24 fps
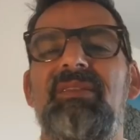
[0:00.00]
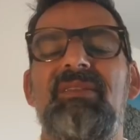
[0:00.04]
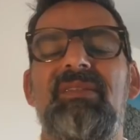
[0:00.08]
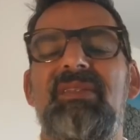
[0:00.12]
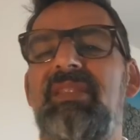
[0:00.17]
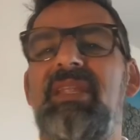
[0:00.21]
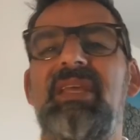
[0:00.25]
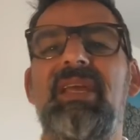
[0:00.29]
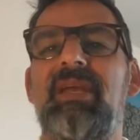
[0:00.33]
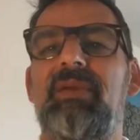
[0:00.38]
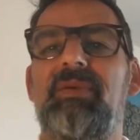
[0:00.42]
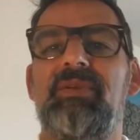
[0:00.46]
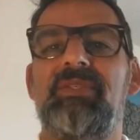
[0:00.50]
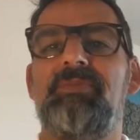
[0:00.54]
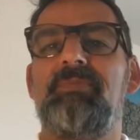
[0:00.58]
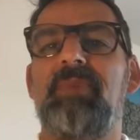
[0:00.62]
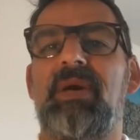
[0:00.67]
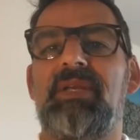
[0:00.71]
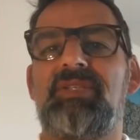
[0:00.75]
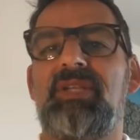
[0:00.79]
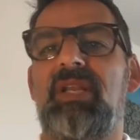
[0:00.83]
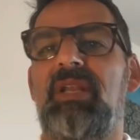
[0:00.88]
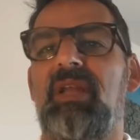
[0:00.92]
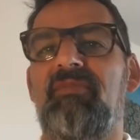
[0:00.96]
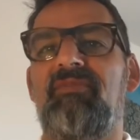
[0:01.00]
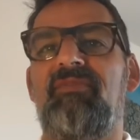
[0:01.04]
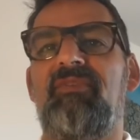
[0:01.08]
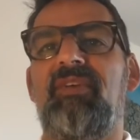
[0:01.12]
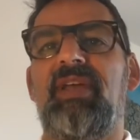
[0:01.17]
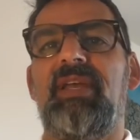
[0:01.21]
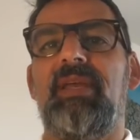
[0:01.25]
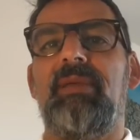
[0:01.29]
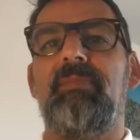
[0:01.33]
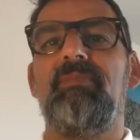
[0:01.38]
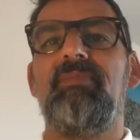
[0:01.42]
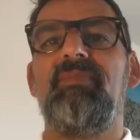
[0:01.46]
near as much love for
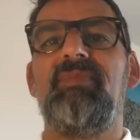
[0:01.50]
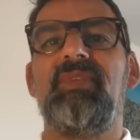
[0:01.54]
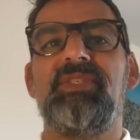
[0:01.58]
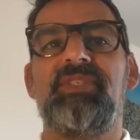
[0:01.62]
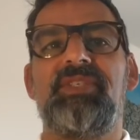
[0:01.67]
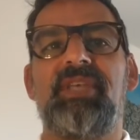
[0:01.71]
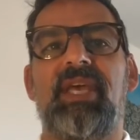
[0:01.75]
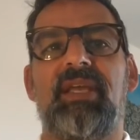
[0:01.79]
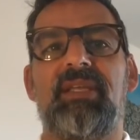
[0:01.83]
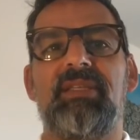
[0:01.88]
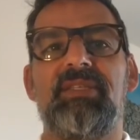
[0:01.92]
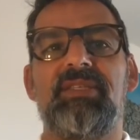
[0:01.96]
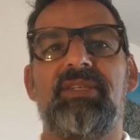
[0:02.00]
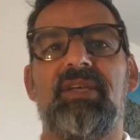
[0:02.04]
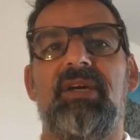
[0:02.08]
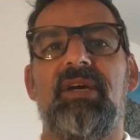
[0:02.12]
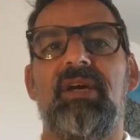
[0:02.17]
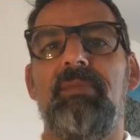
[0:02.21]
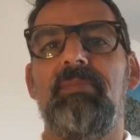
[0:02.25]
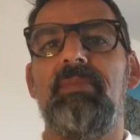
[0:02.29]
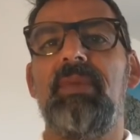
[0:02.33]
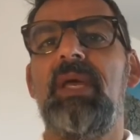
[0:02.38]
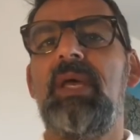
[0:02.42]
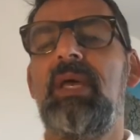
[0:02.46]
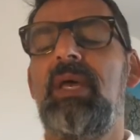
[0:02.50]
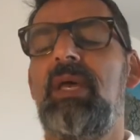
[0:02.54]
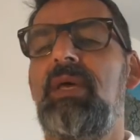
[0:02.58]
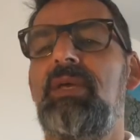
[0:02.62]
him the second time,